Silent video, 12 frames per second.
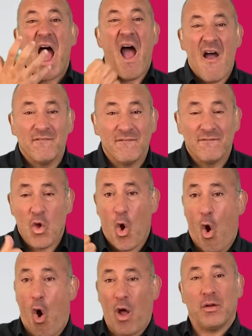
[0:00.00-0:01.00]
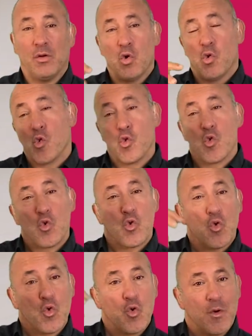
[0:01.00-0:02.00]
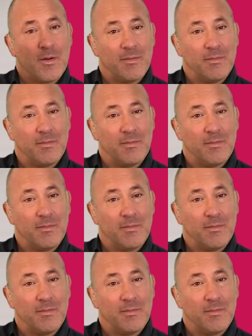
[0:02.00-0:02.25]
fan. Do the same when you're